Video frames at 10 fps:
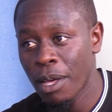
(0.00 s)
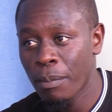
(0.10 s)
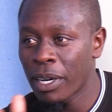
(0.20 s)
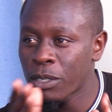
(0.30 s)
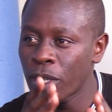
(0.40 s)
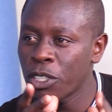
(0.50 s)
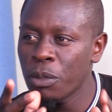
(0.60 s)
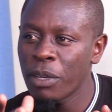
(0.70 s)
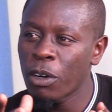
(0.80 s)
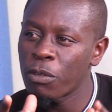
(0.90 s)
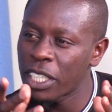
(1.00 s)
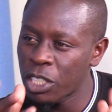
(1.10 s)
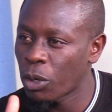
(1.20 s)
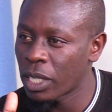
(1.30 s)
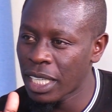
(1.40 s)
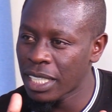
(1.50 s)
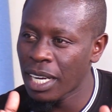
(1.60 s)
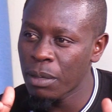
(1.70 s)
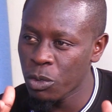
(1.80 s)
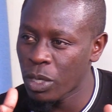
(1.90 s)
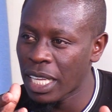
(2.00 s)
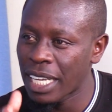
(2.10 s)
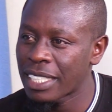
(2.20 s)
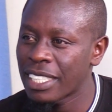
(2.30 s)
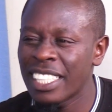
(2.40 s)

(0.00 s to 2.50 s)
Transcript: But what do you make of the tone that comes with that?